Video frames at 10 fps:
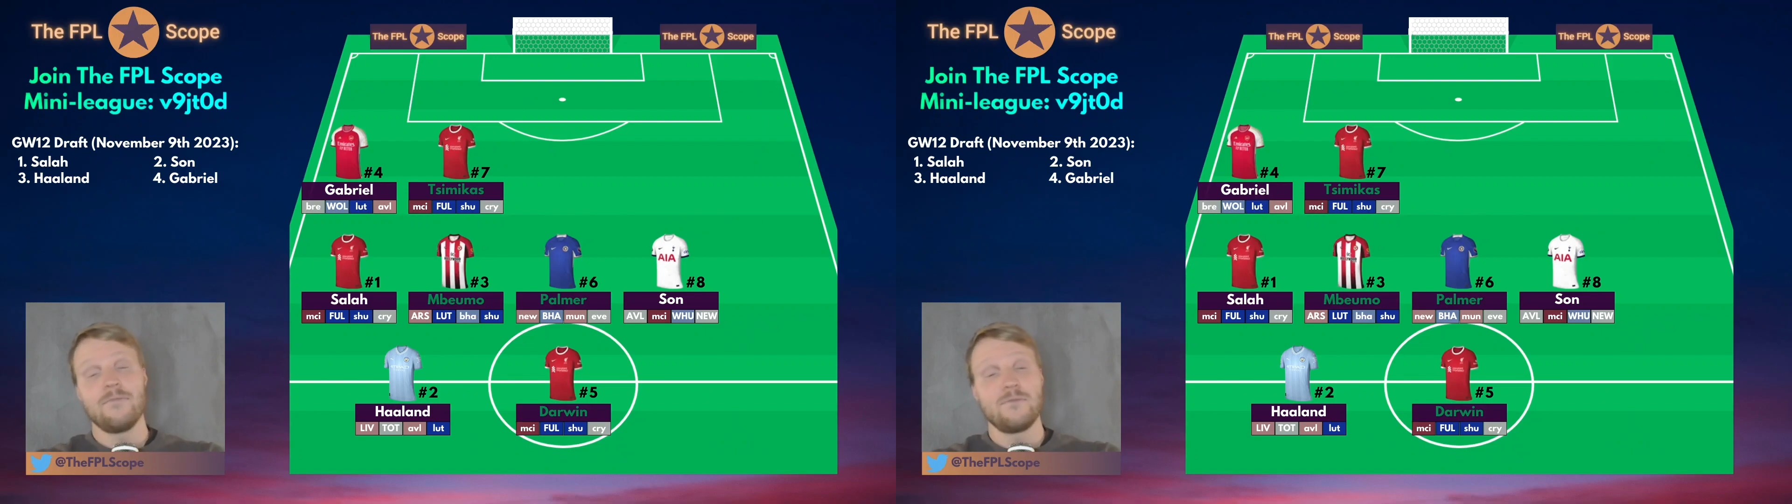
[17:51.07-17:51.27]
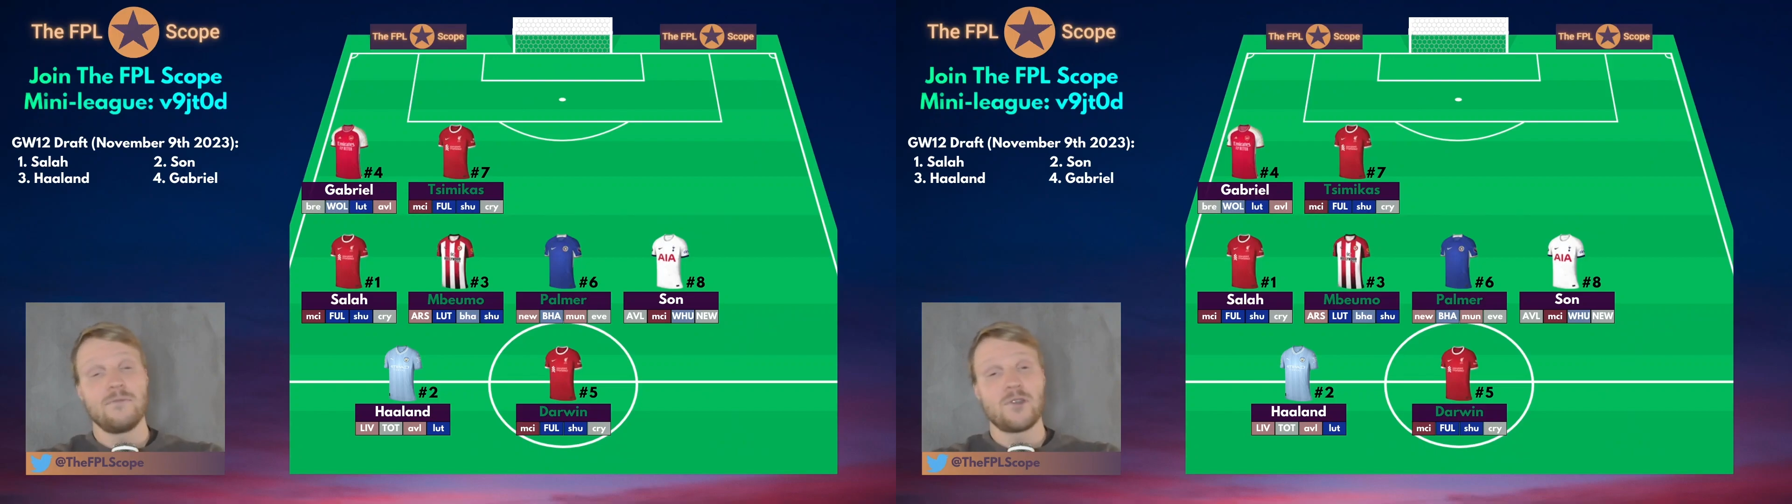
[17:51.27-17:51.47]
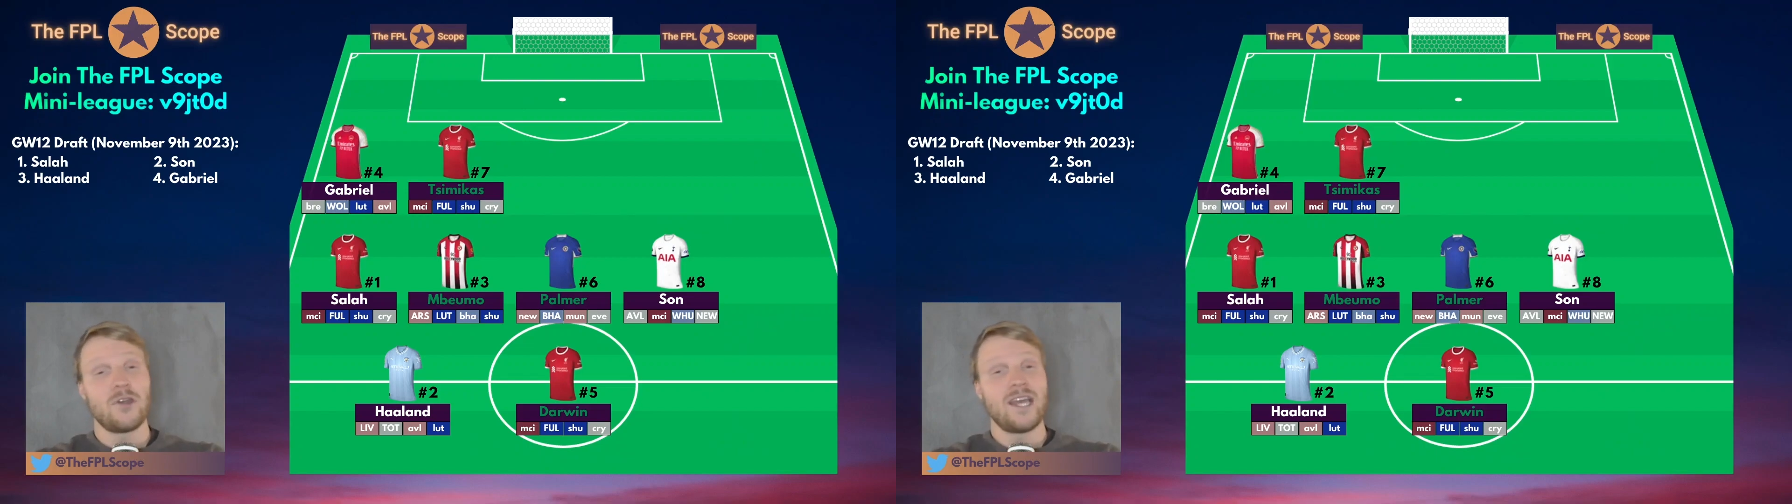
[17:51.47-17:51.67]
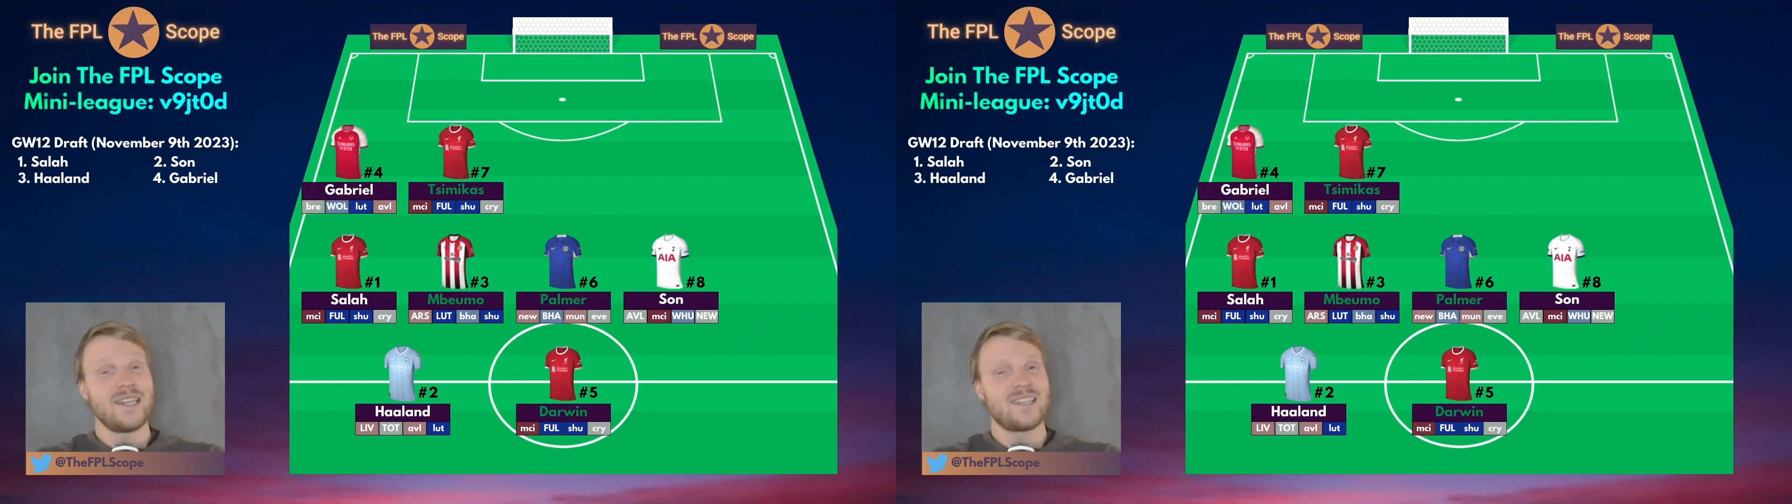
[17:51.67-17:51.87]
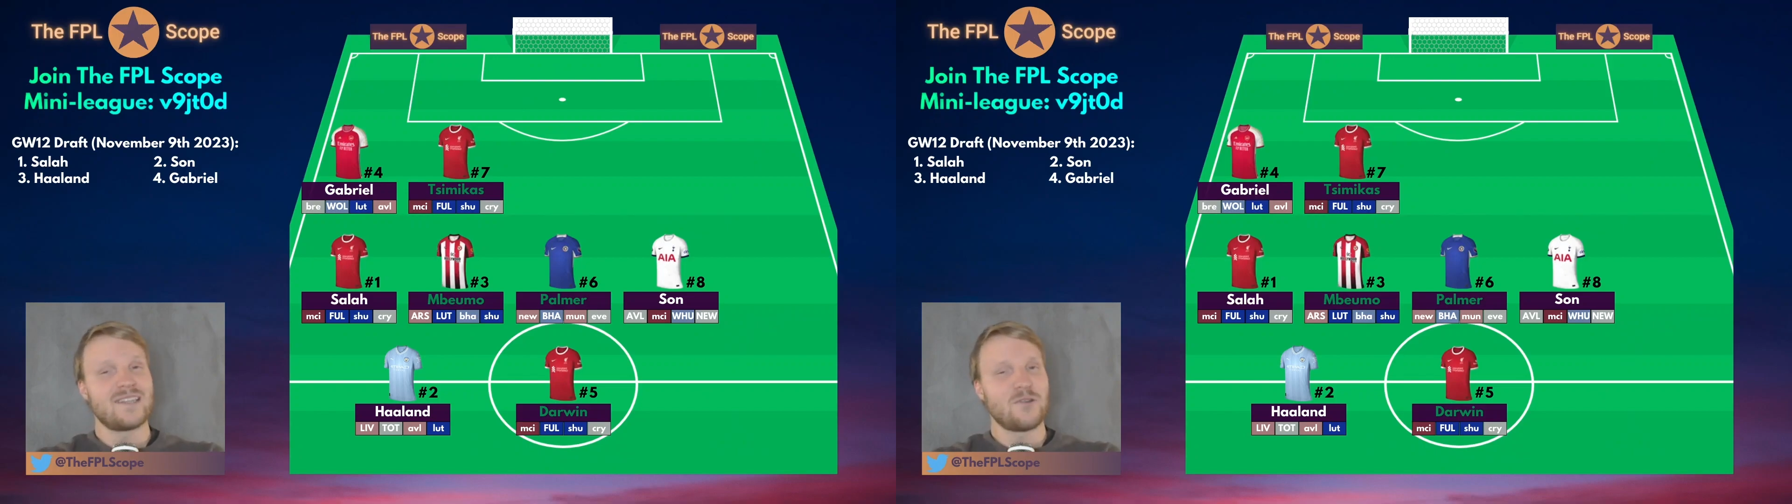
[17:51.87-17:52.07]
Son
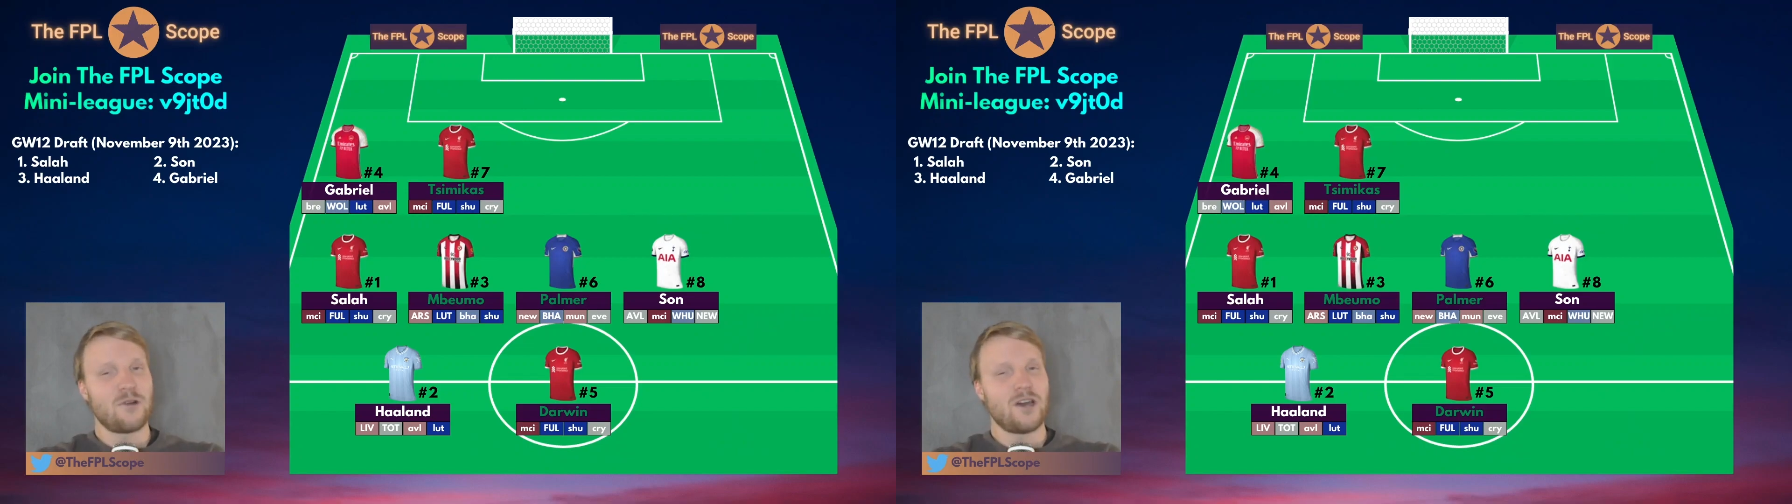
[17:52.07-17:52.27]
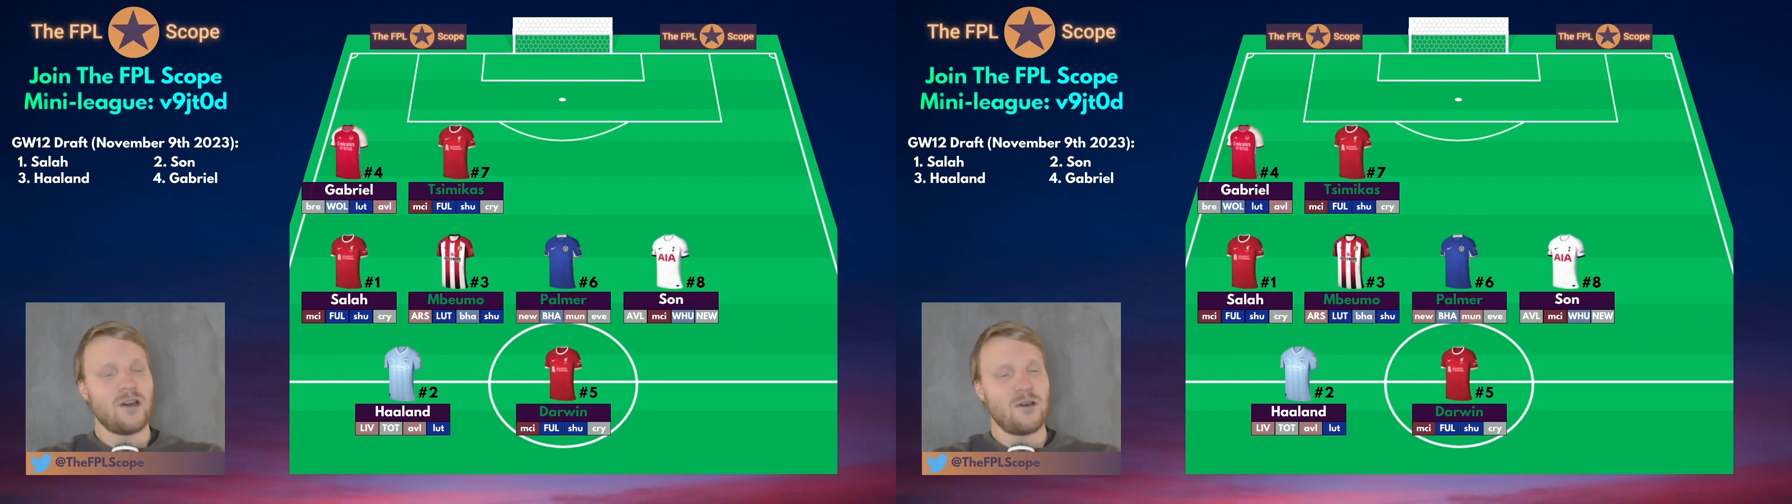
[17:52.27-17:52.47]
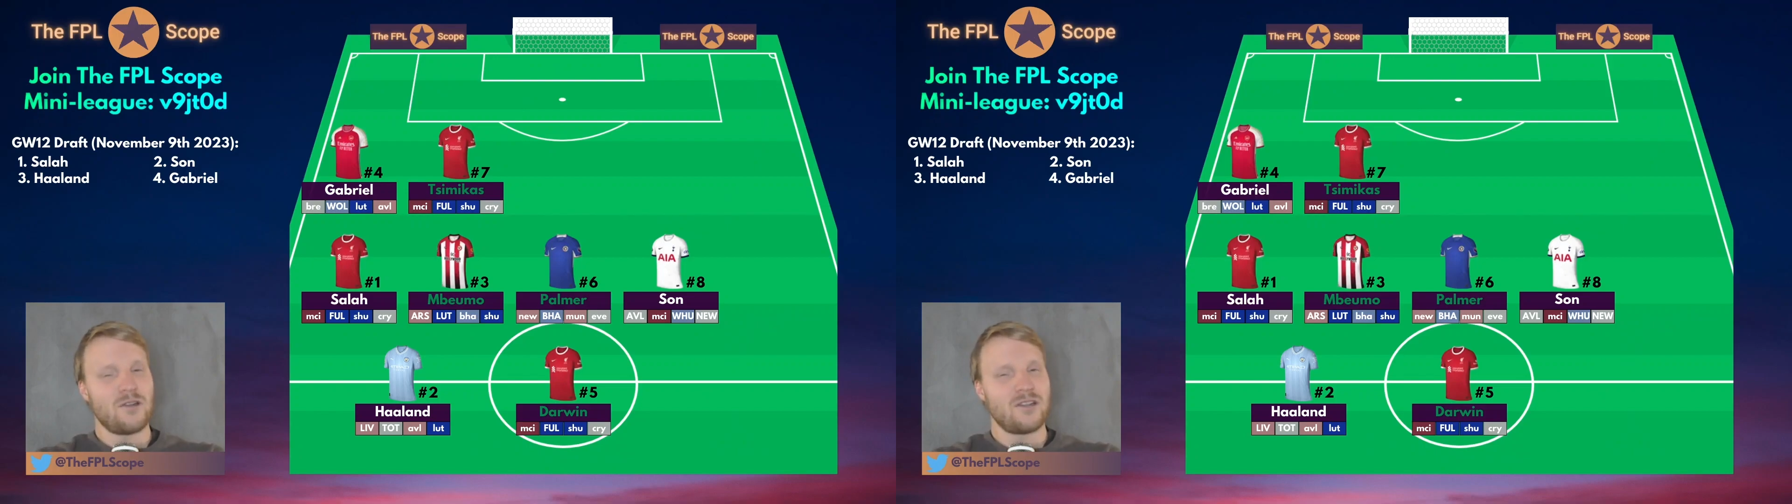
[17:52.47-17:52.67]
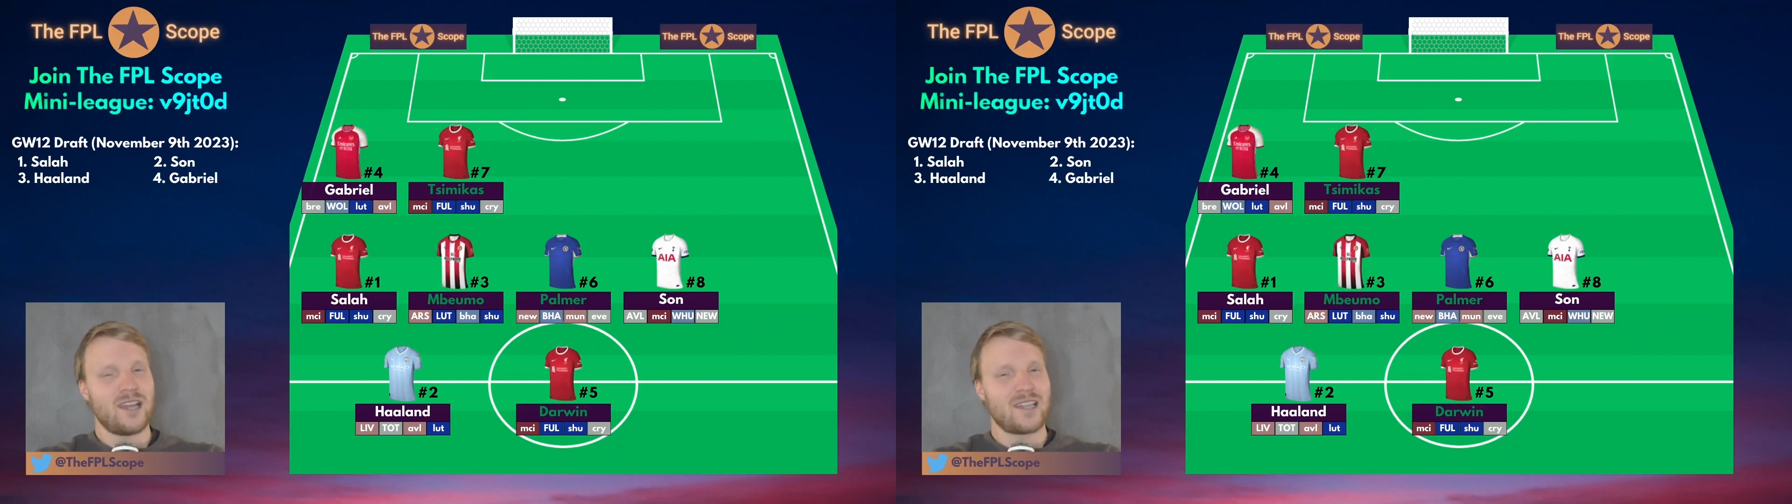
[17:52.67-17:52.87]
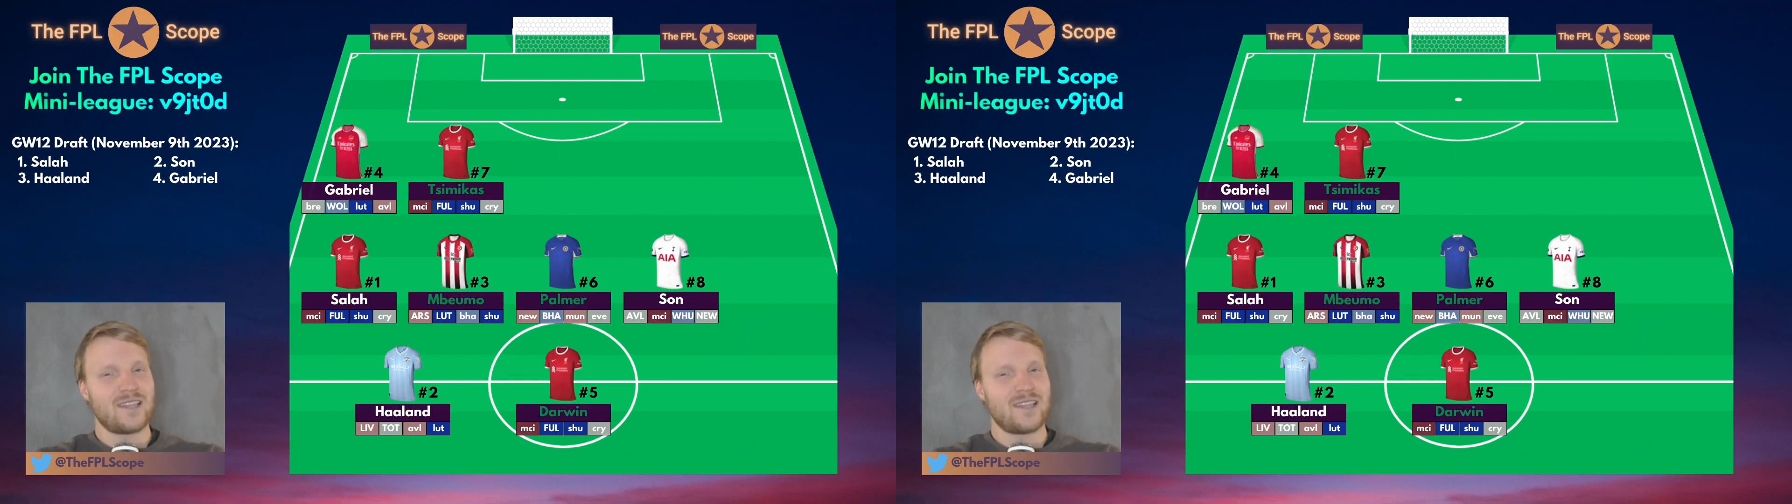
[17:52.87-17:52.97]
is sort of on like